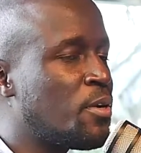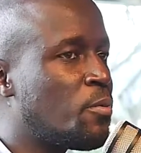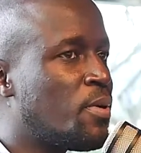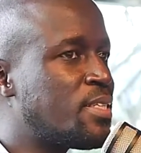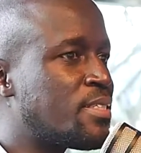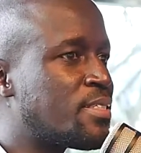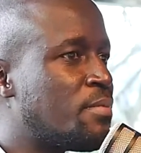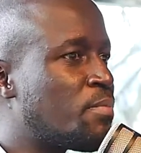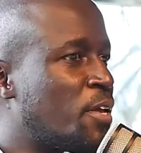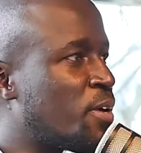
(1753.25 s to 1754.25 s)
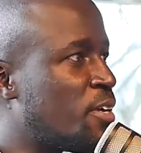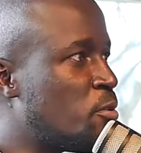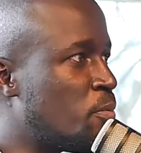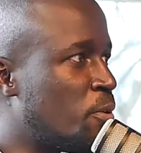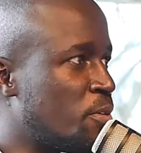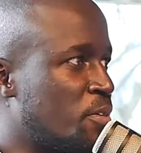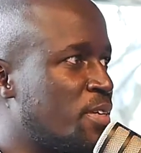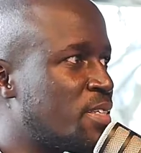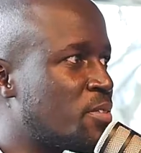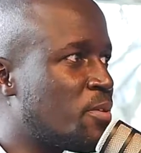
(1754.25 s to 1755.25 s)
once it's simpler you can do more.
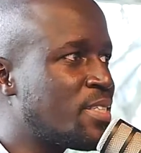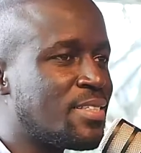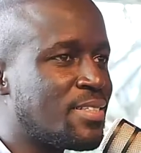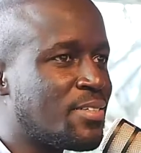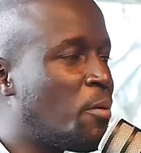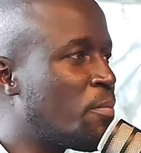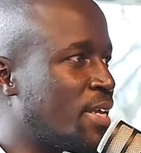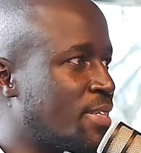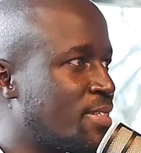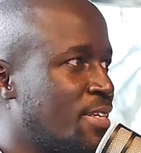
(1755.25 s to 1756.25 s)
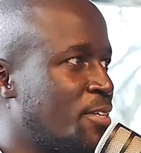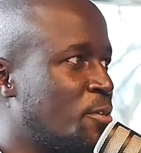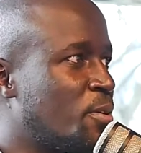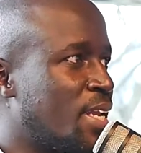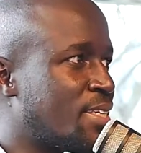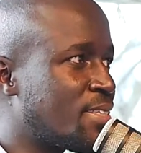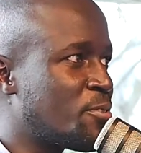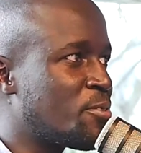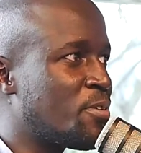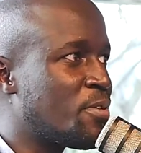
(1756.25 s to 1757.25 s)
Once it's complex you do less
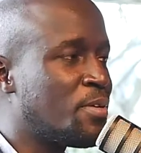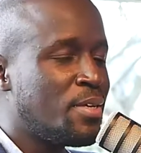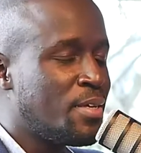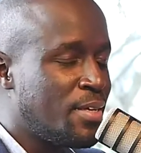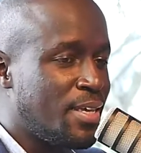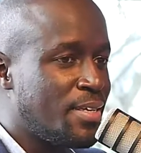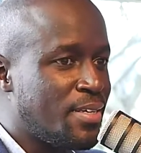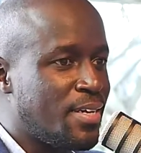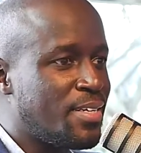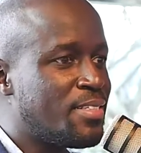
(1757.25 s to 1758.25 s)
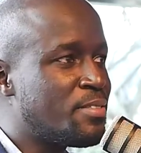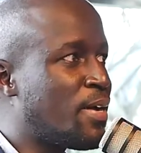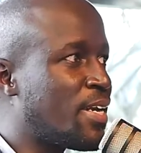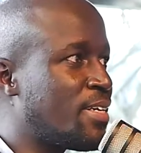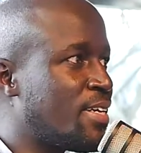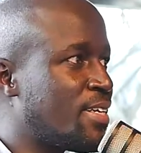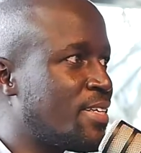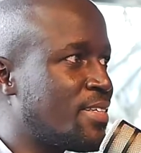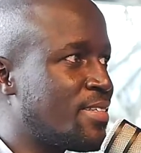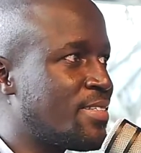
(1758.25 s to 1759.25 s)
because your head is buried under
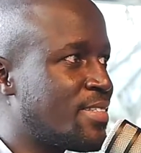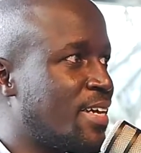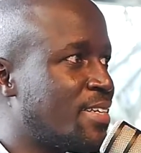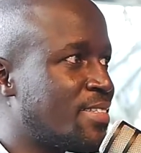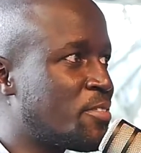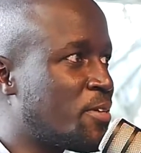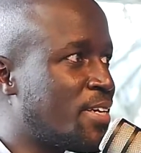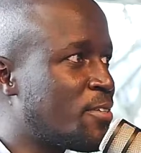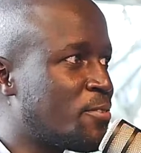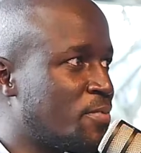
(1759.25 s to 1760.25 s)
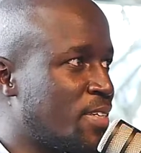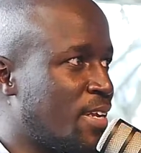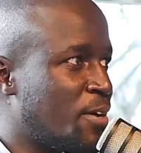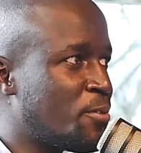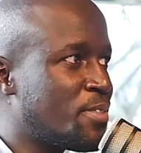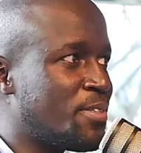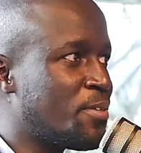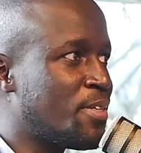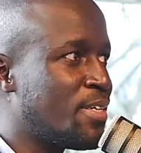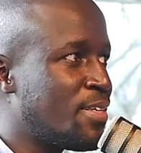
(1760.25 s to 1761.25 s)
the sand trying to figure out
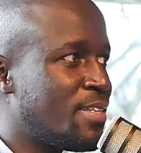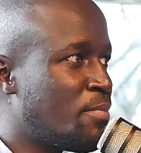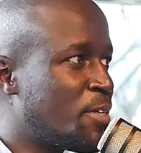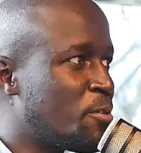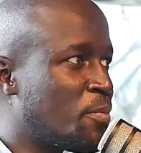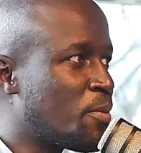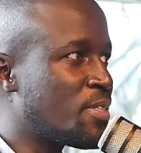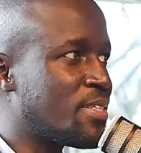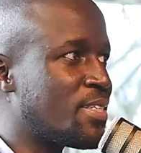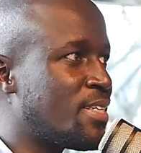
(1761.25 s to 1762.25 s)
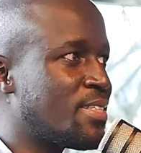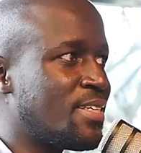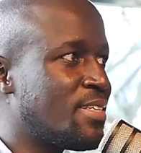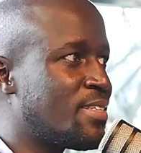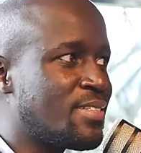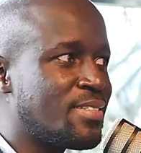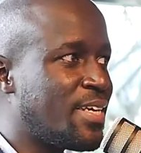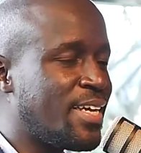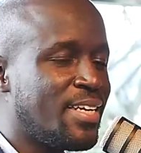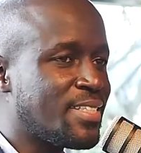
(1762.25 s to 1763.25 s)
the manual processes and
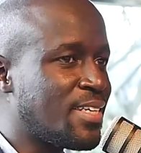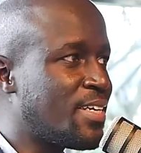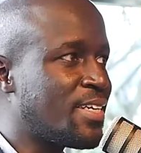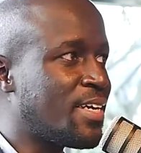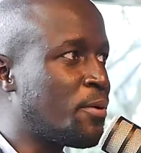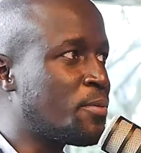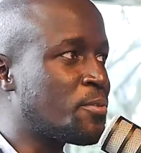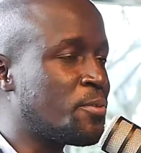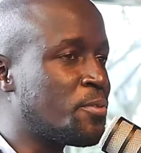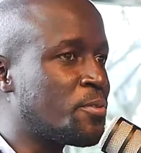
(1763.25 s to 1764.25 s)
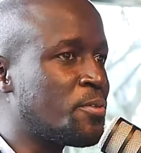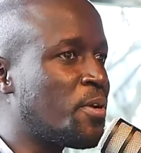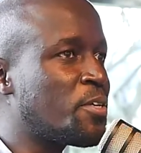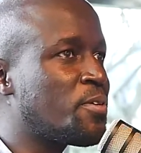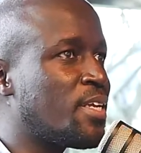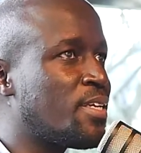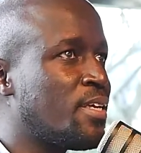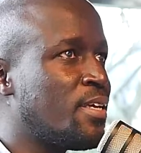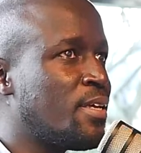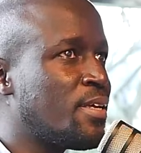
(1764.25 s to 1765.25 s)
headaches running around. So you actually
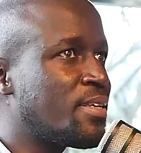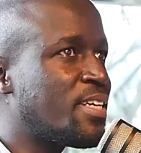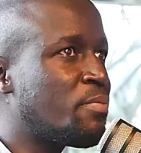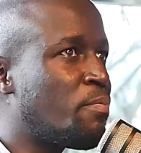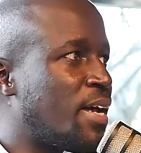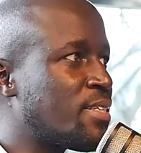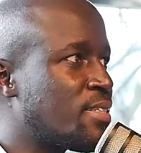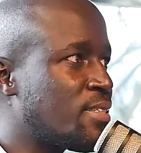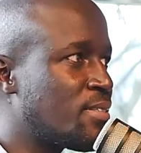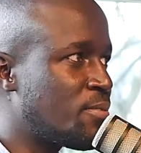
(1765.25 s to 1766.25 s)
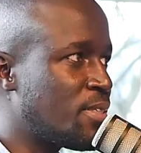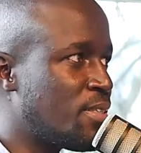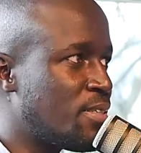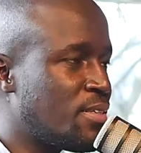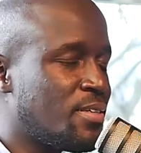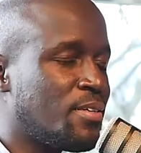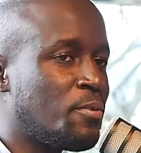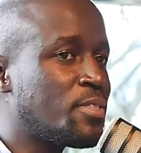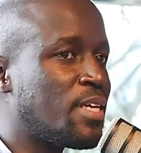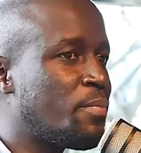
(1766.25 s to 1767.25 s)
get past with
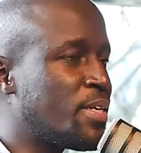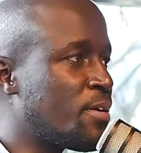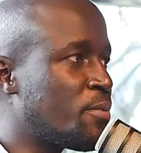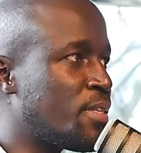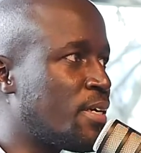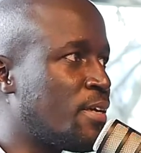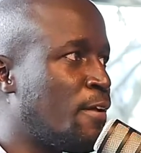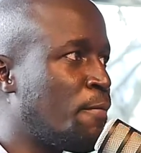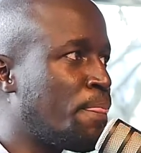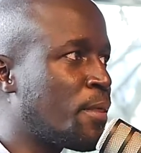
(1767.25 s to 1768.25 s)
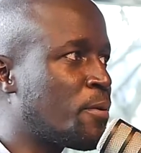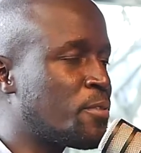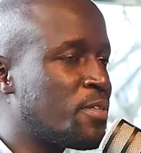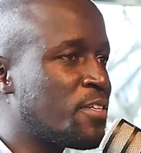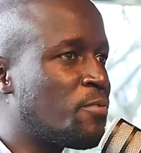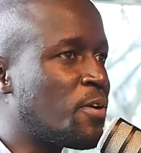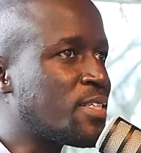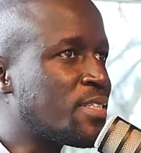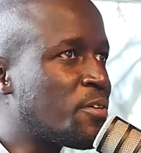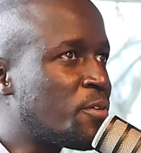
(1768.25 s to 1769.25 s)
what's happening out there because you're just
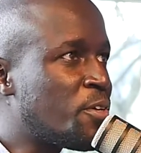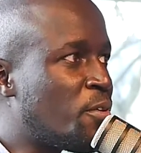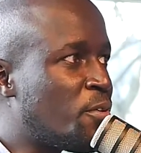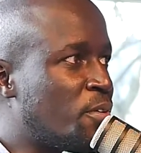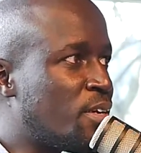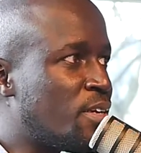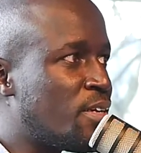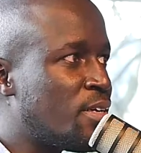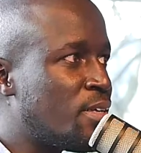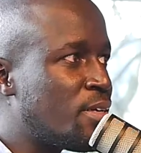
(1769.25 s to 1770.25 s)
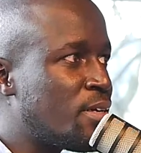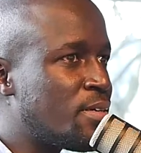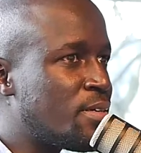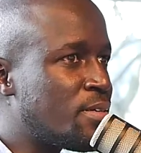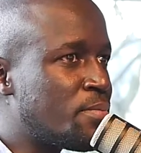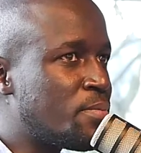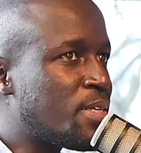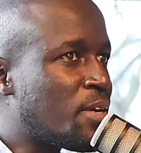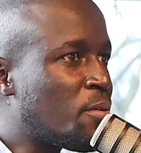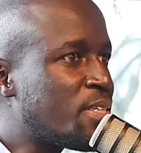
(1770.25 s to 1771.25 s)
focusing on your own
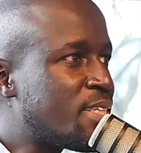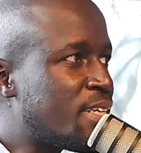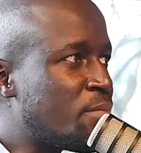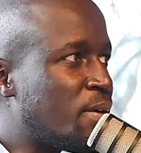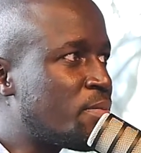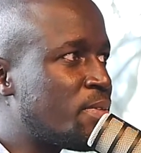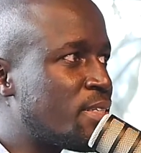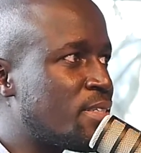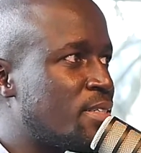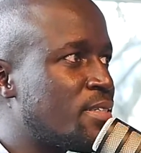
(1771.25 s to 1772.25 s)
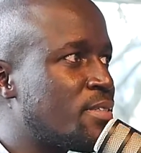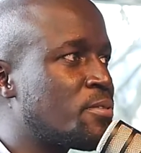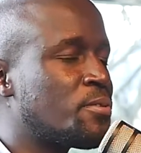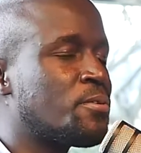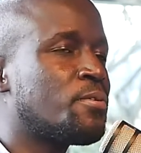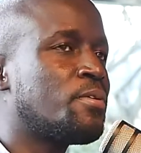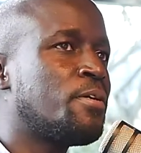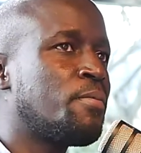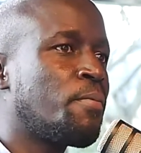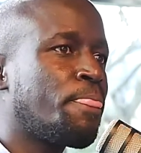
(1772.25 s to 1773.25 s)
technology as a department. So
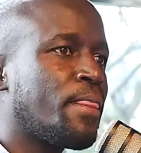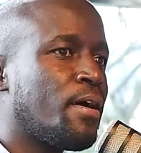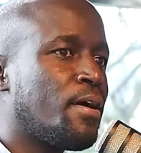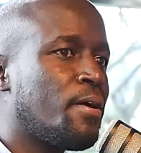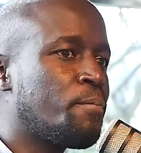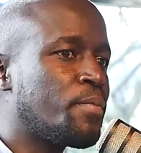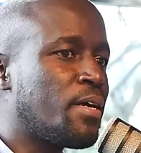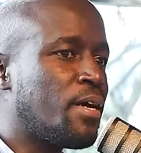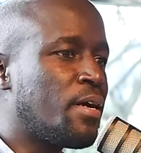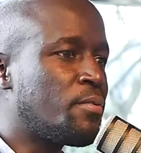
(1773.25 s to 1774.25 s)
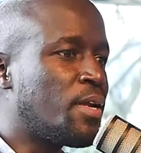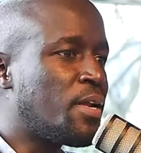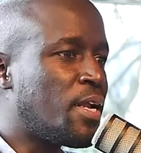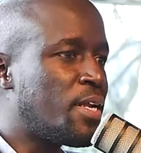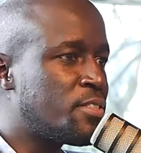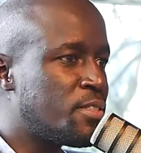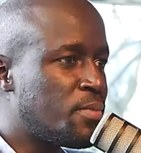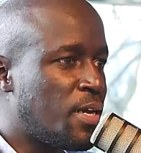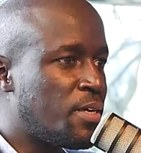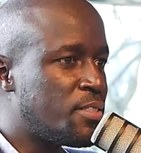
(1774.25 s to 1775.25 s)
I
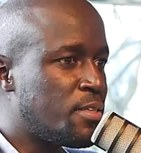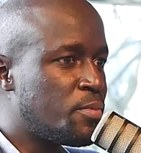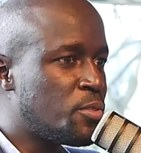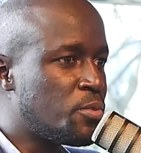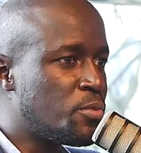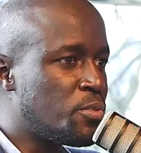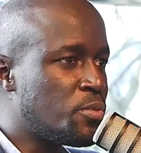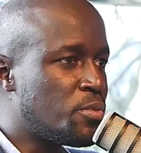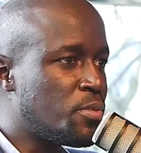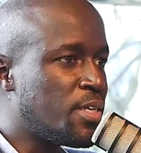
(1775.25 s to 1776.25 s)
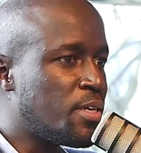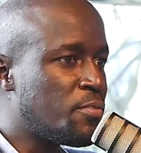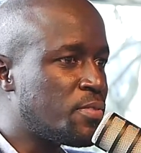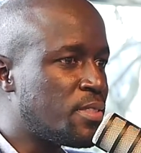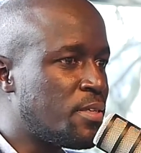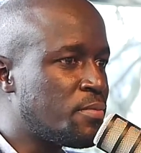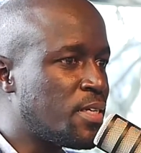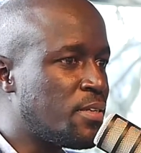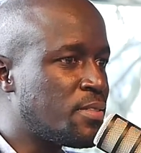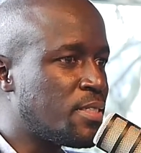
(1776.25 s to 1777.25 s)
urge them to think of
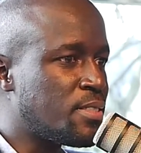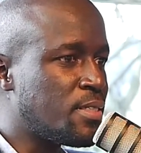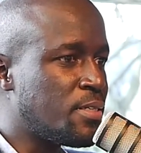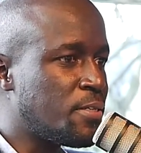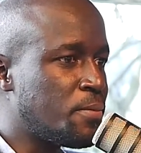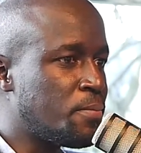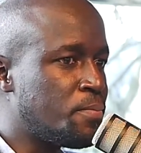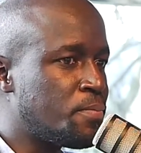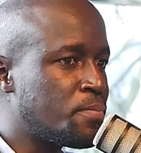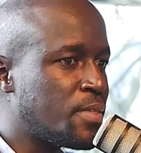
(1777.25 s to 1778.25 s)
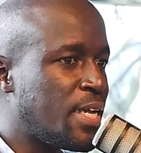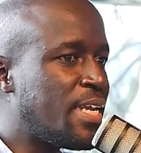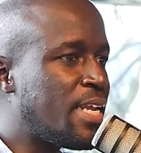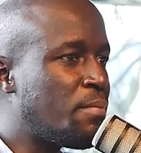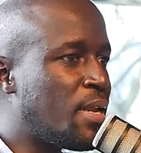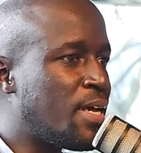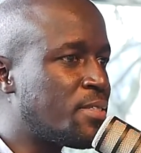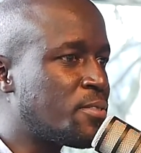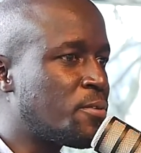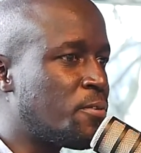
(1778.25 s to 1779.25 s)
themselves as
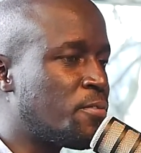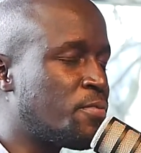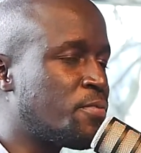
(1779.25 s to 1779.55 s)
enablers of